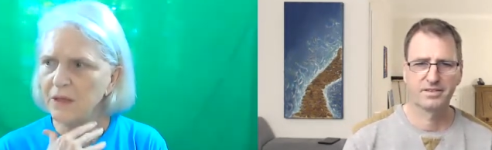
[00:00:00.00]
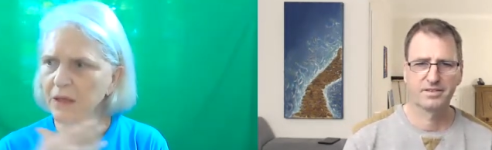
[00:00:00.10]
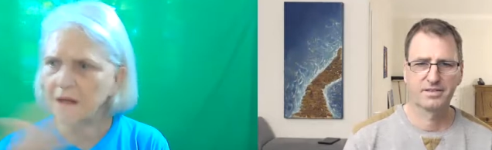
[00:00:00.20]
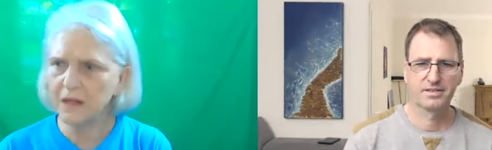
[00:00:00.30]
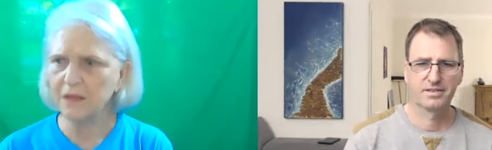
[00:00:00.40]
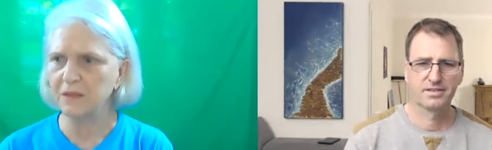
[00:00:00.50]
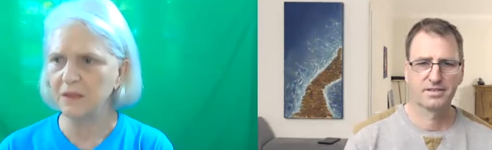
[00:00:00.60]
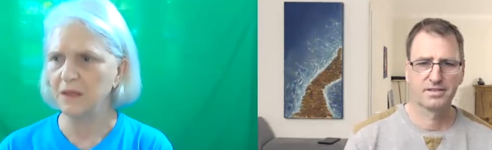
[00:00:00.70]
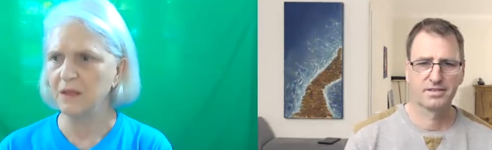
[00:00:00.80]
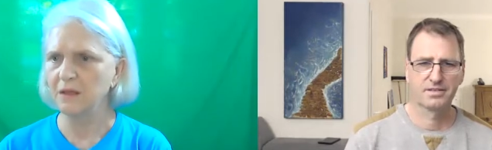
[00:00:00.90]
Speaker 1: anything
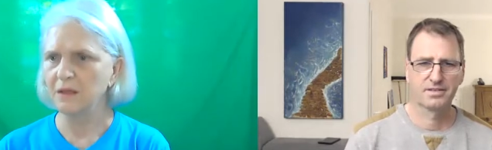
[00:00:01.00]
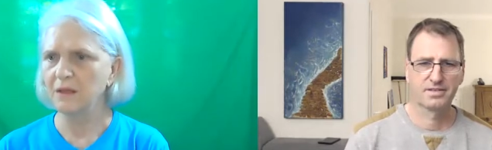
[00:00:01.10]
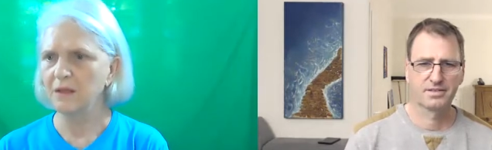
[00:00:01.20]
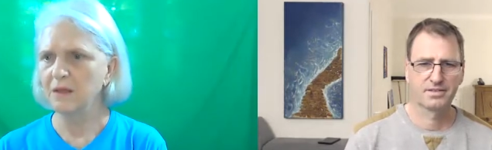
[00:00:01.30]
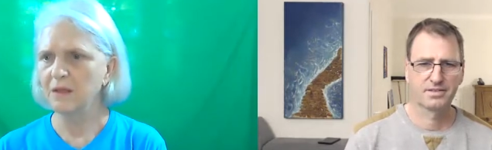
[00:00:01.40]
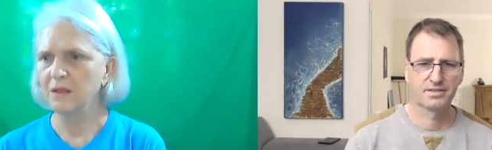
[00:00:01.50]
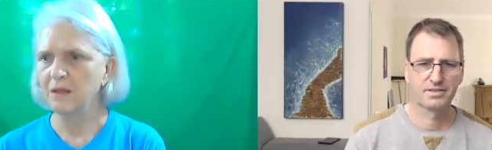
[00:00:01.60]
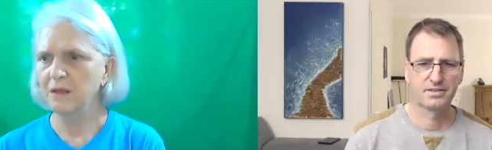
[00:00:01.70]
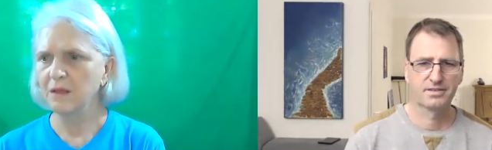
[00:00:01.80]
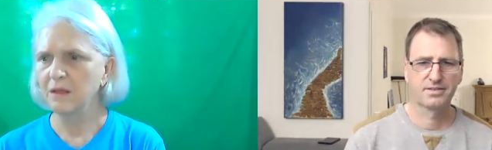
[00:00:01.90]

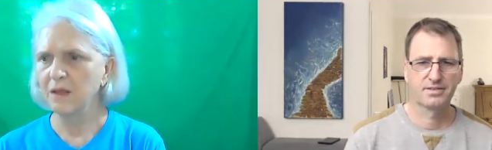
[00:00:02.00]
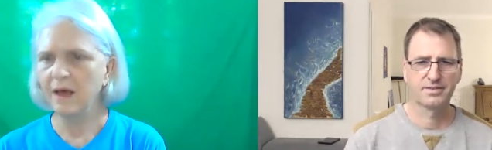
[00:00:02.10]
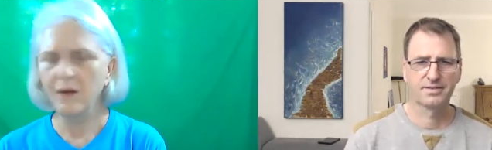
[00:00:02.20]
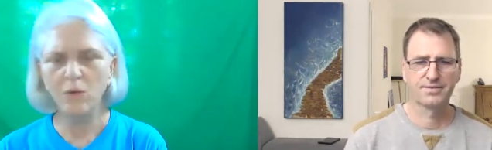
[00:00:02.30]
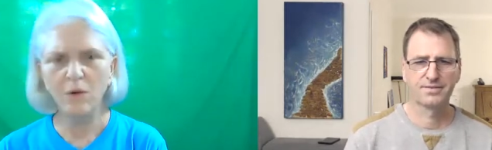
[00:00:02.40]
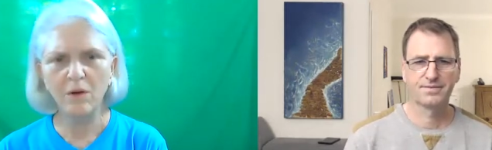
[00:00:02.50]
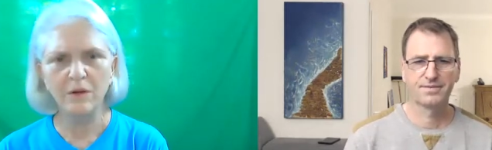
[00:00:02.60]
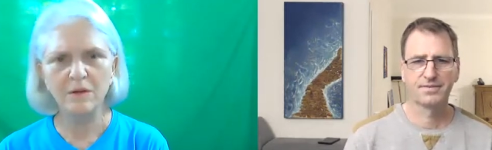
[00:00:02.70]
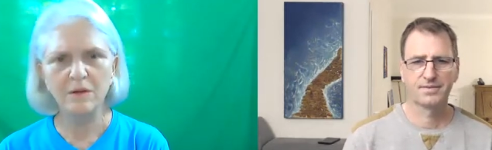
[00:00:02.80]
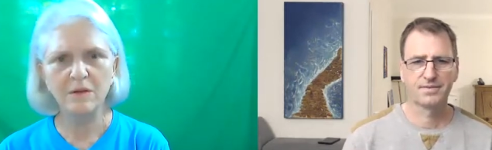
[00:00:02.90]
I want.
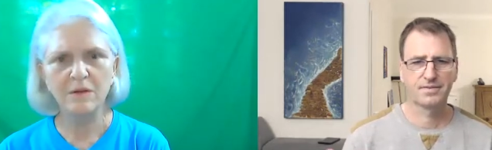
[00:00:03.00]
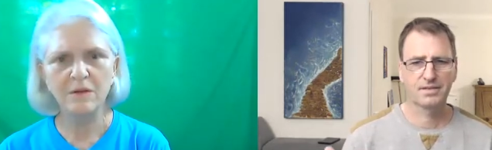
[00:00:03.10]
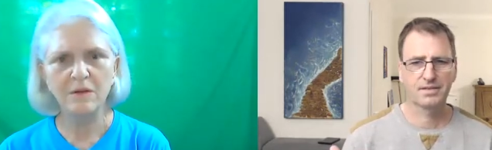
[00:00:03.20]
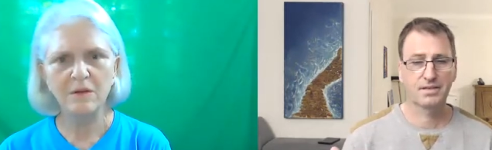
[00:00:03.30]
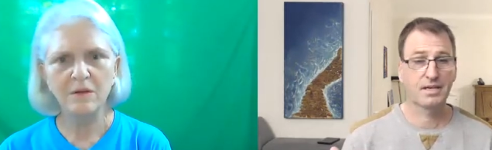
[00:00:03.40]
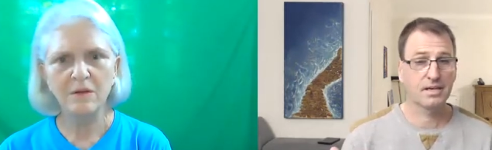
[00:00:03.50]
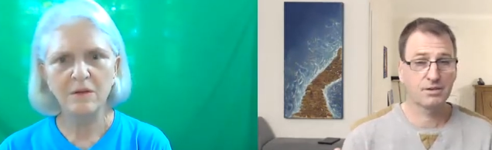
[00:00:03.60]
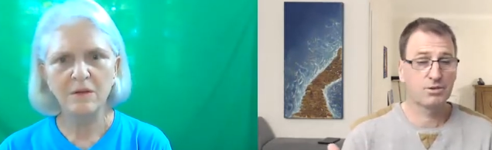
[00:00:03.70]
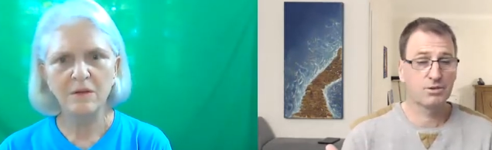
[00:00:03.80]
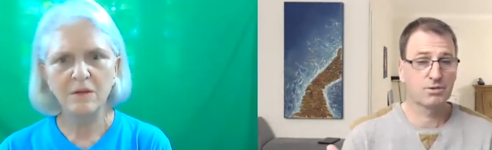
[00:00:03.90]

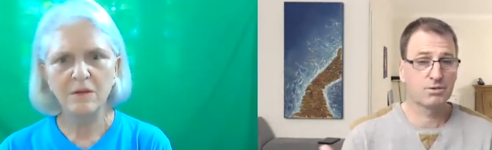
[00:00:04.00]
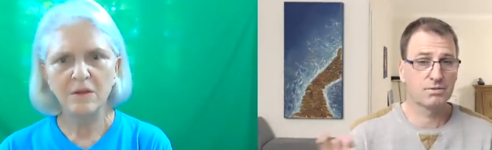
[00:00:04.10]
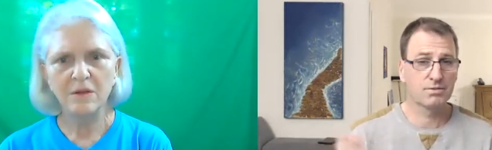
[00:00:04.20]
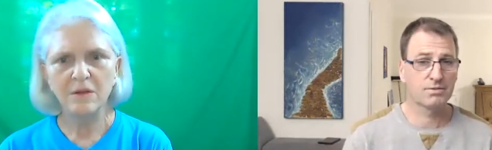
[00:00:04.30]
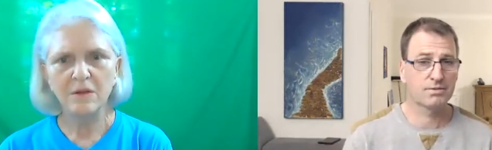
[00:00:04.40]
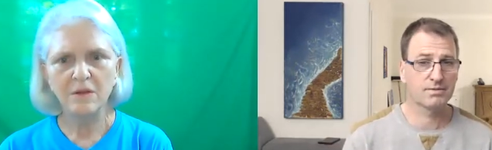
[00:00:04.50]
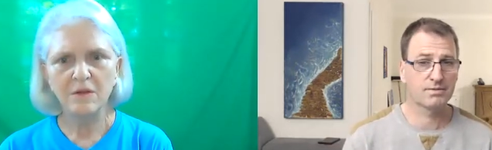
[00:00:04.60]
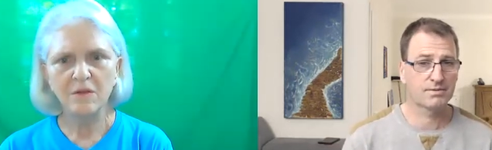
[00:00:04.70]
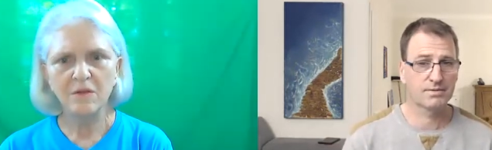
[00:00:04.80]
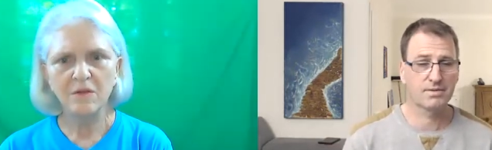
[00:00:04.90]
Speaker 2: And you do
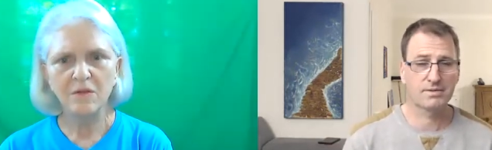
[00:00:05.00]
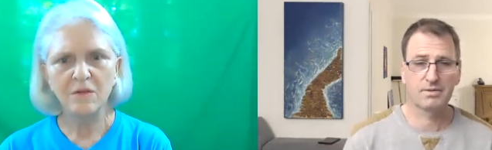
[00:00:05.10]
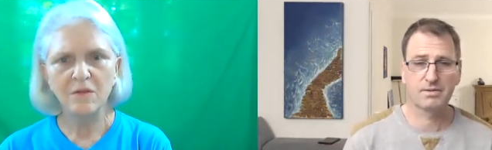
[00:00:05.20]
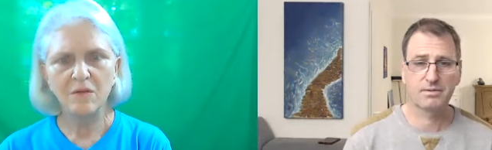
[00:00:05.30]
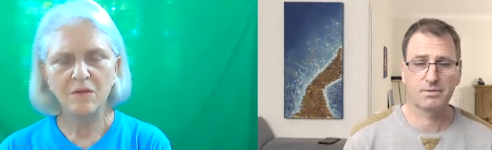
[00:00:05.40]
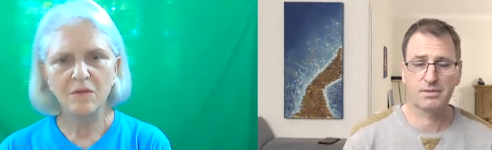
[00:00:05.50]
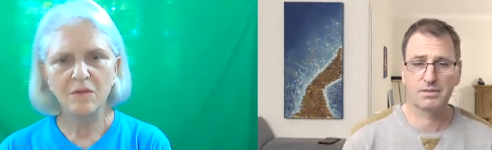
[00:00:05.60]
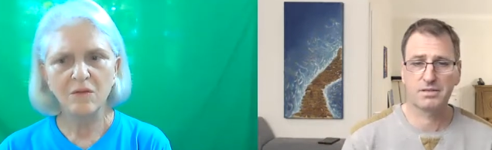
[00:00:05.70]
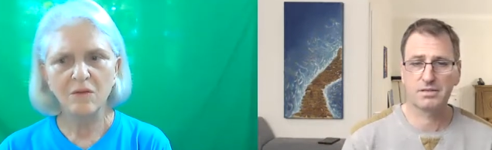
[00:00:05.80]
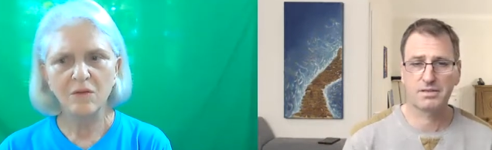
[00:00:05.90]

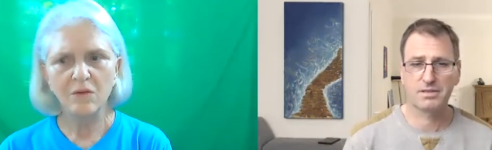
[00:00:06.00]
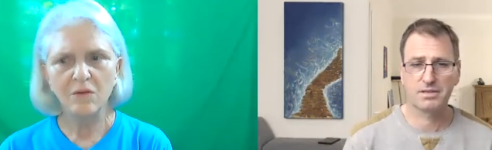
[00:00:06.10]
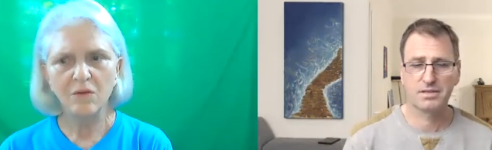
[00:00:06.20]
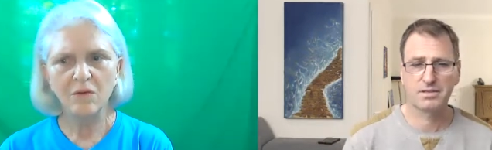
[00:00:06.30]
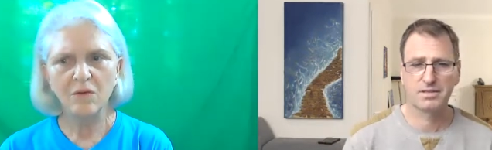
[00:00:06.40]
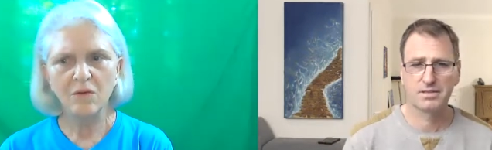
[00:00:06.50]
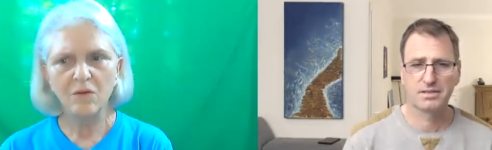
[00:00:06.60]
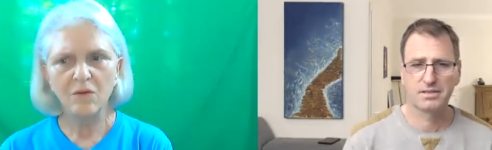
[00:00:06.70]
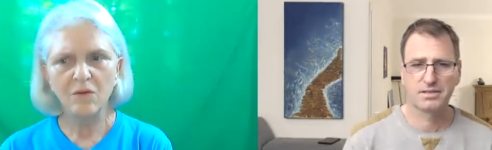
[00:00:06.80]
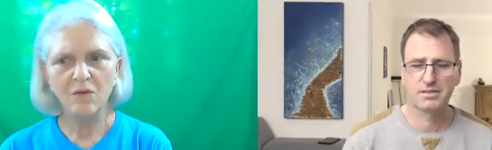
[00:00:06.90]
what
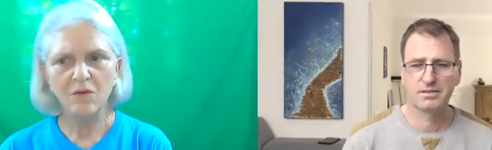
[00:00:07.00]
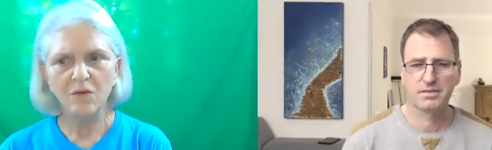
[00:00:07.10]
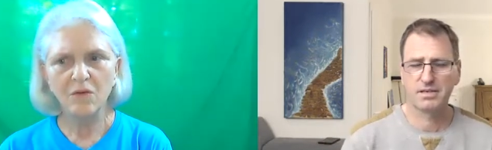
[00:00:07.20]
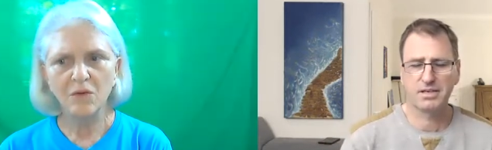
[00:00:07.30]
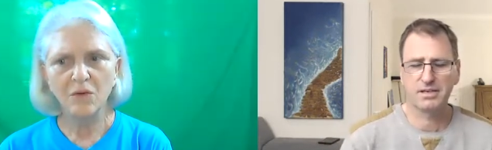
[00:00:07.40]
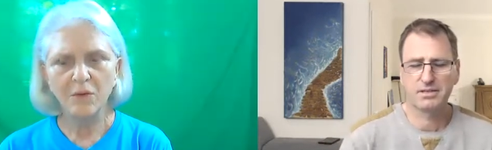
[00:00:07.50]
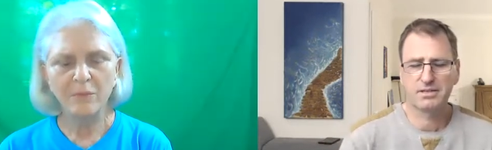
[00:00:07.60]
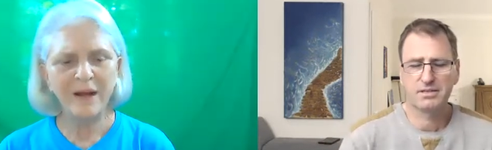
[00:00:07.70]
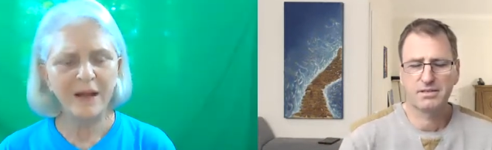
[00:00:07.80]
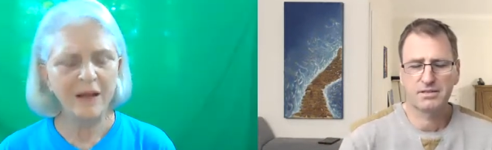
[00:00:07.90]
there
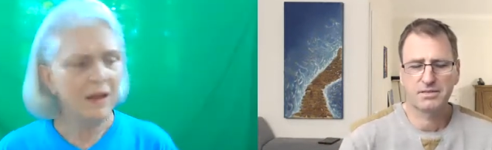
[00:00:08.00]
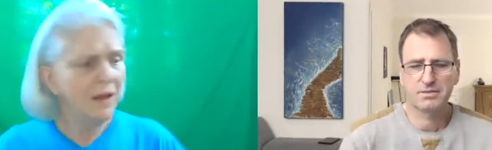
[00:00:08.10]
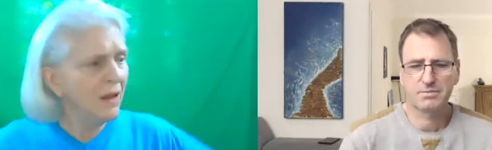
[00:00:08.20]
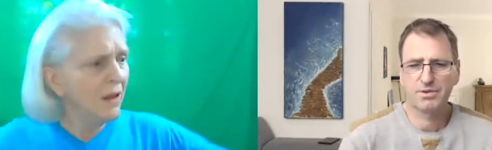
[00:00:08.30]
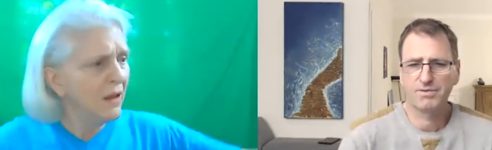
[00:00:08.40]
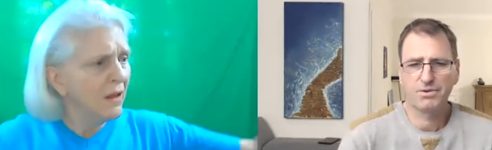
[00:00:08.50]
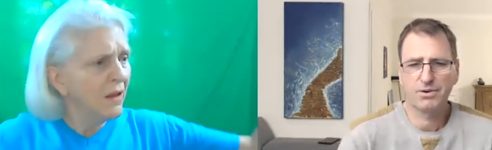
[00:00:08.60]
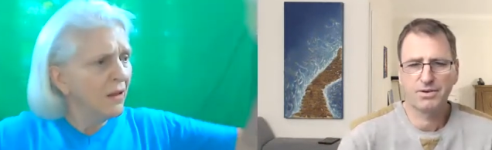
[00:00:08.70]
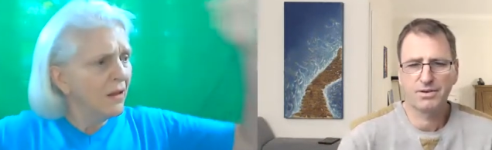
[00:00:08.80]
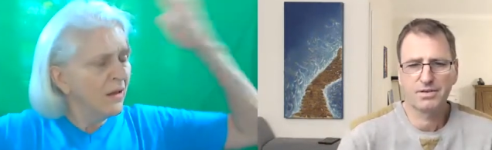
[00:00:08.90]
is
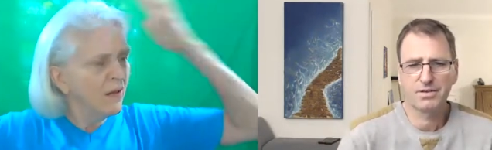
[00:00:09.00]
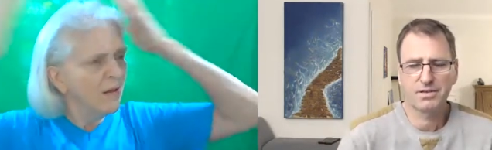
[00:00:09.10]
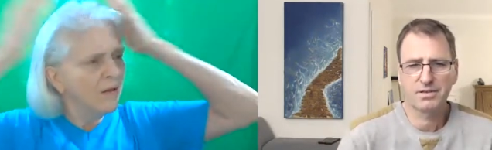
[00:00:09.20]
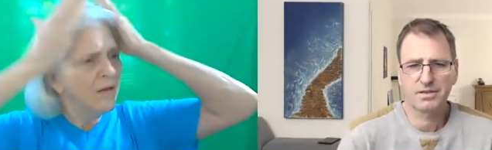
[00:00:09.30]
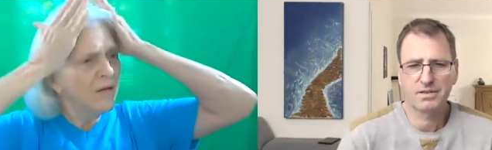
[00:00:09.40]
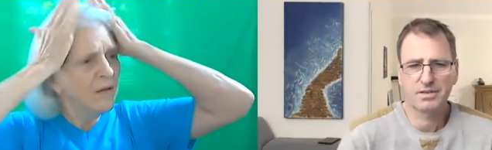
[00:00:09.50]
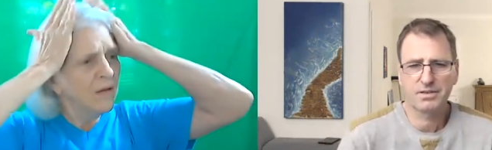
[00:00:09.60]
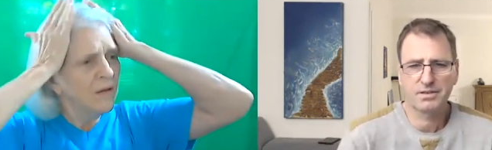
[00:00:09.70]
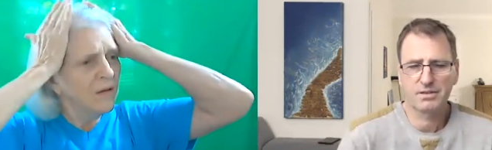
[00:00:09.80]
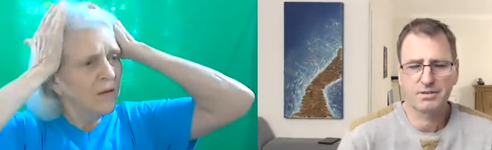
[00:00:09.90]
before.
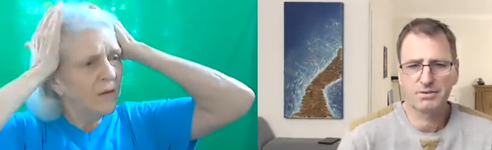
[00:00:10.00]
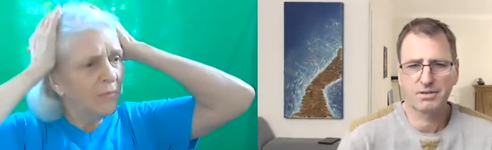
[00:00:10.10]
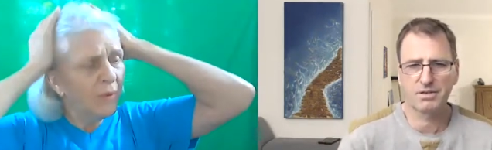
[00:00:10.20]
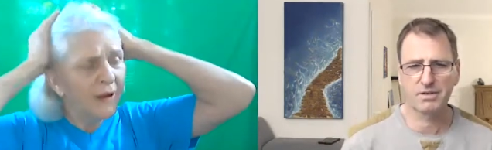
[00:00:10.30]
You know. But